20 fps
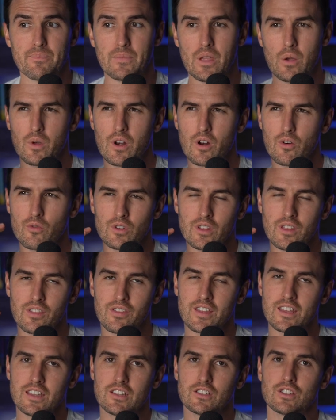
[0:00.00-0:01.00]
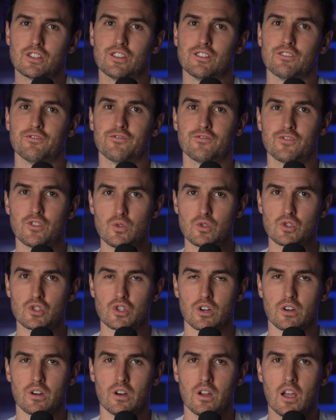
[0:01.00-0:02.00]
And we don't really think into the
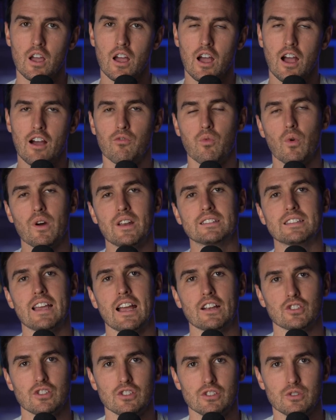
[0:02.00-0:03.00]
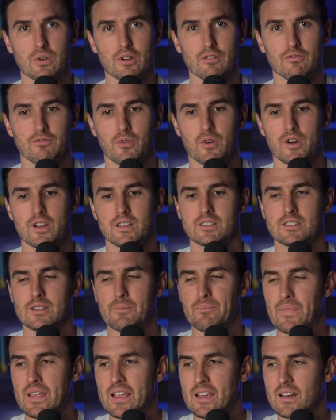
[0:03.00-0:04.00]
future of what it's actually doing for us.
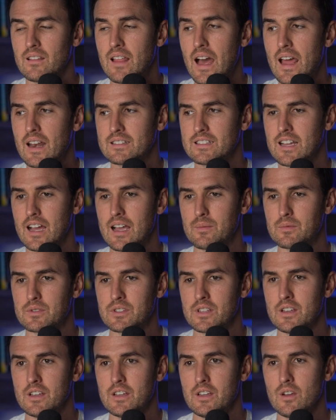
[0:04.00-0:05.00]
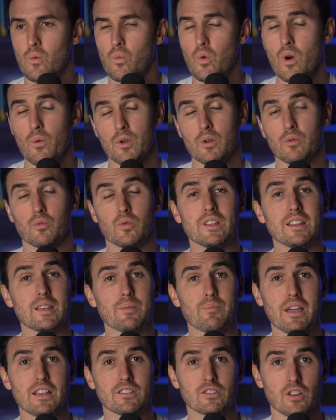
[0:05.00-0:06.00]
And a lot of times, what we really
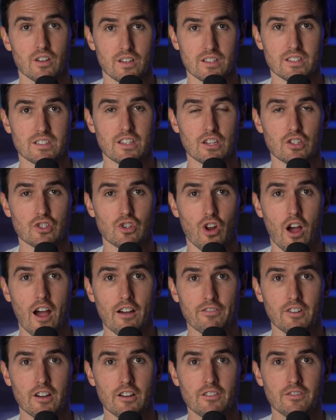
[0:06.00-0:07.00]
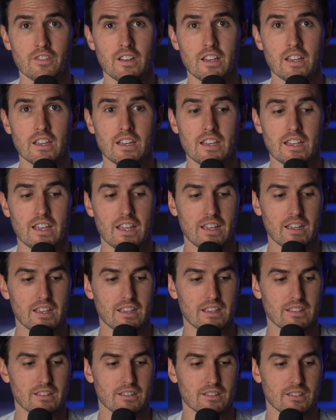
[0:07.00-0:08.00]
base our decision off of
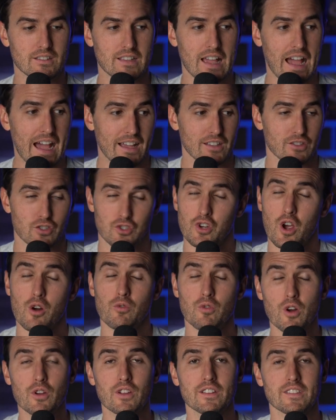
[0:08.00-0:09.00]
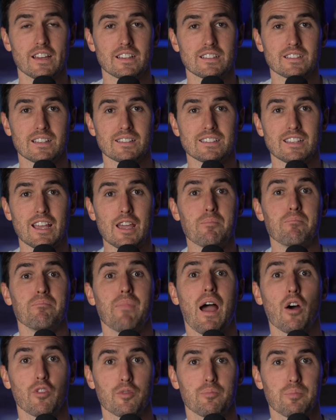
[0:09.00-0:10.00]
is, as Joe Rogan likes to say,
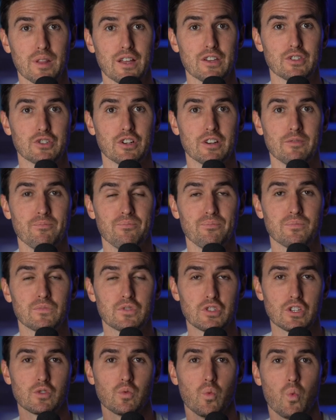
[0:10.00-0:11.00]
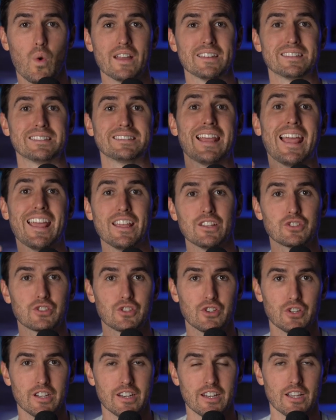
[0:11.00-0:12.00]
mouth pleasure. Just what tastes
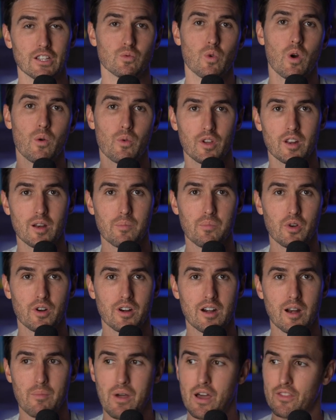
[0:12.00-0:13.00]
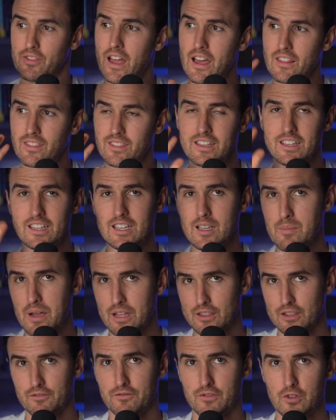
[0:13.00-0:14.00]
good is what we're going to put in our mouth. Not thinking
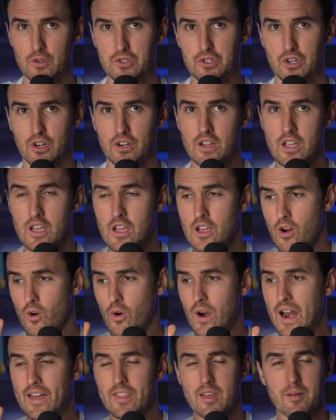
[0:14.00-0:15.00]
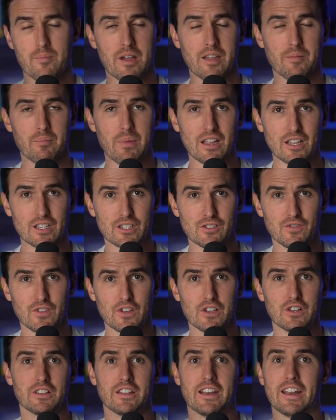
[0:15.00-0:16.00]
about the future or how that might make us
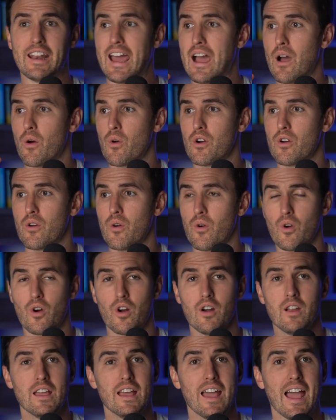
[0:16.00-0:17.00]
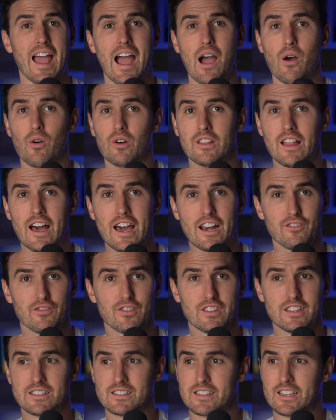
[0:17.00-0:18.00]
feel in an hour or how a lot
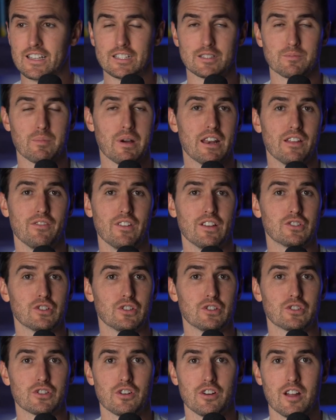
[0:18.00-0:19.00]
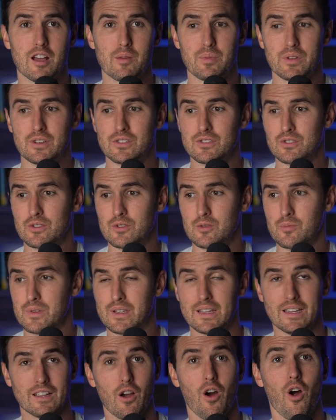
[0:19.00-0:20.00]
of these things might eventually turn up into
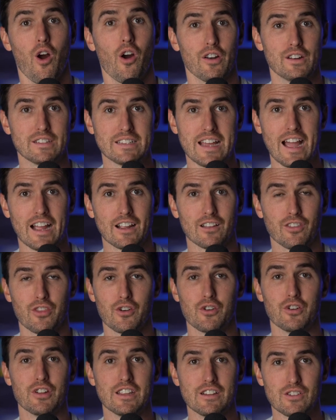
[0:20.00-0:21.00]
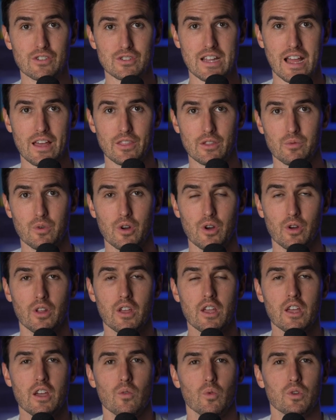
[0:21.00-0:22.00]
being a heart attack 30 years down the road.
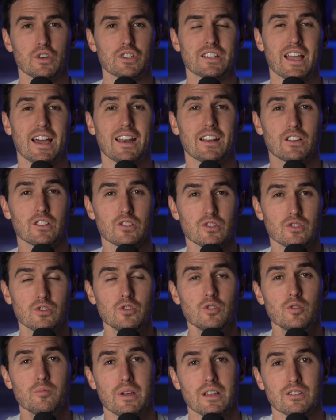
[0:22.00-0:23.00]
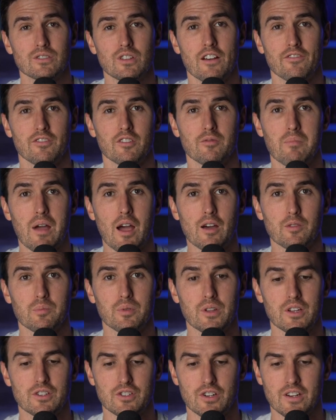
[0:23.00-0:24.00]
We just kind of consume based off of mouth
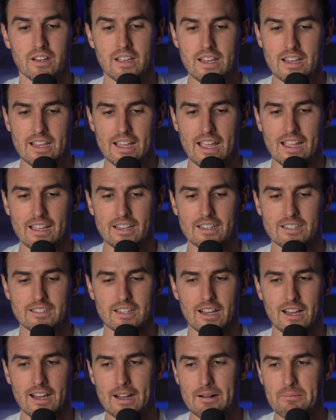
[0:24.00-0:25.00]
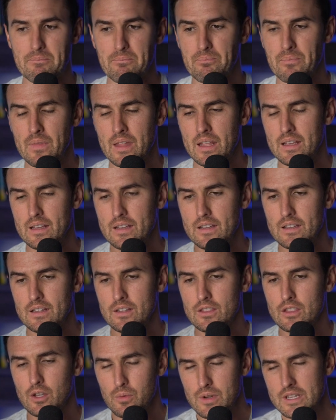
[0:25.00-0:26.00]
pleasure. And, um,
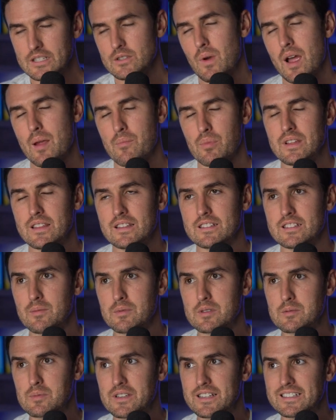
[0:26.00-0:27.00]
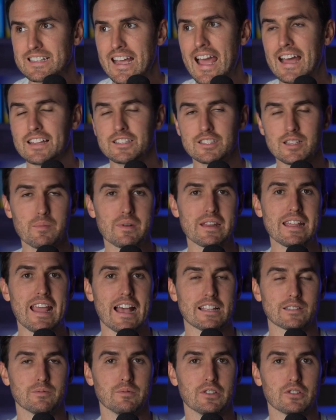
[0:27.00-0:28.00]
the reason why I bring this up is because I had somebody
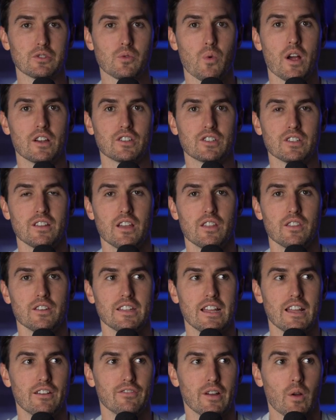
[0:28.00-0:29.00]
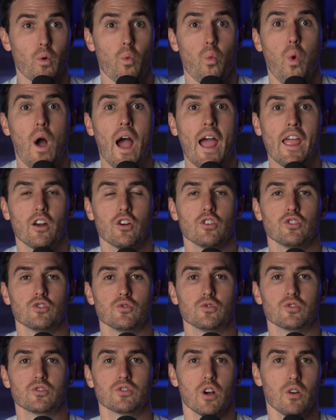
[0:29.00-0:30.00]
ask me this question the other day of like, why are
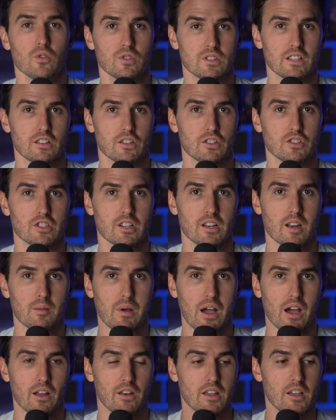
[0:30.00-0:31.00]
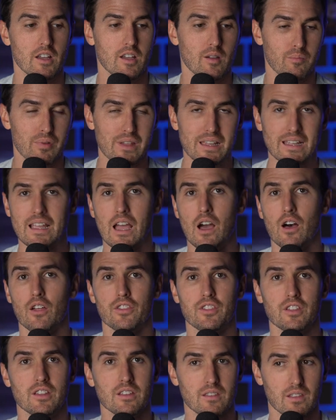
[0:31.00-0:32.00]
you so diligent about being
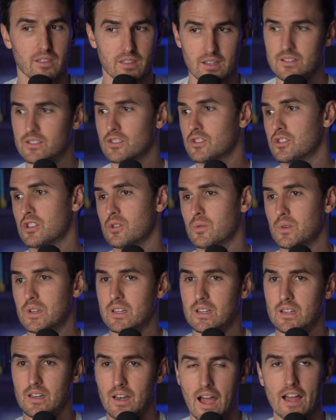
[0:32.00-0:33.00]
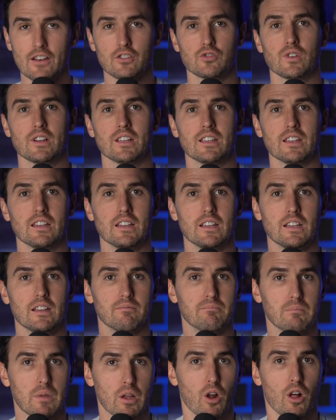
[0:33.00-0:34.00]
healthy and the things that you eat and not drinking
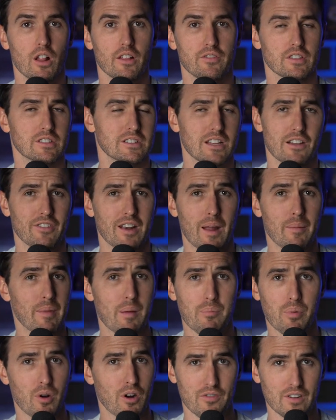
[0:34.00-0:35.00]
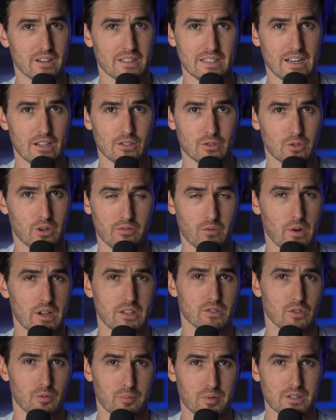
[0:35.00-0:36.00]
and, and all of this stuff? And I'm not perfect in any sort of way,
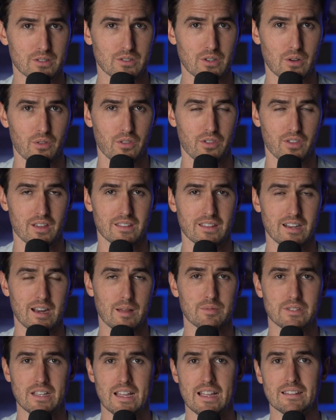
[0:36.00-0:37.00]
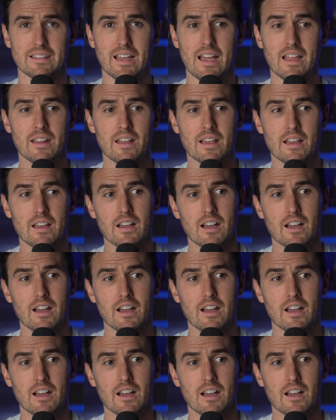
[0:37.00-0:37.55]
so please don't think that I'm saying that.